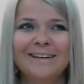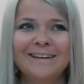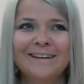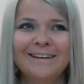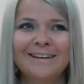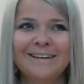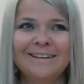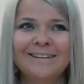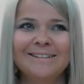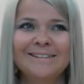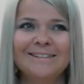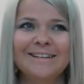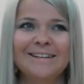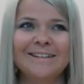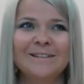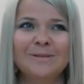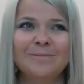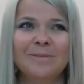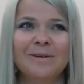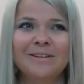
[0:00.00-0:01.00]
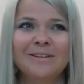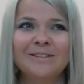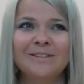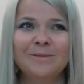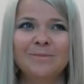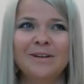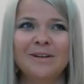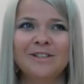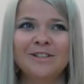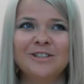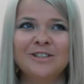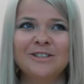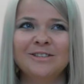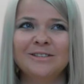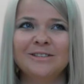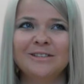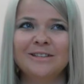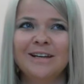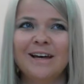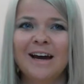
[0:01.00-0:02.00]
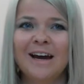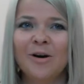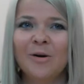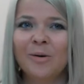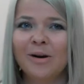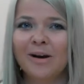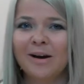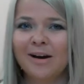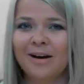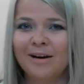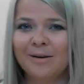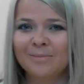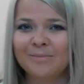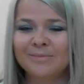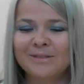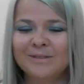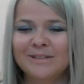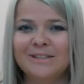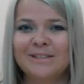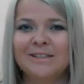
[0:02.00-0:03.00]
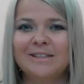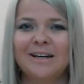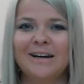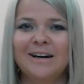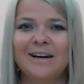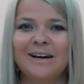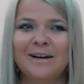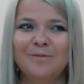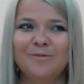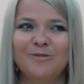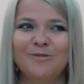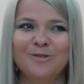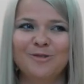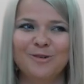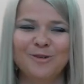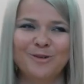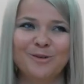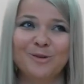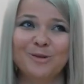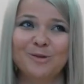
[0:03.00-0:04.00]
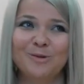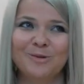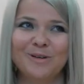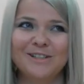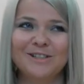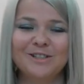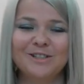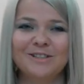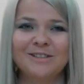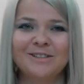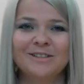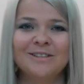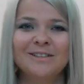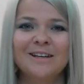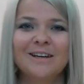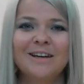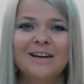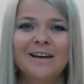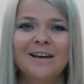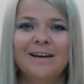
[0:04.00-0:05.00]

And as Martin mentioned, now comes the time for your questions.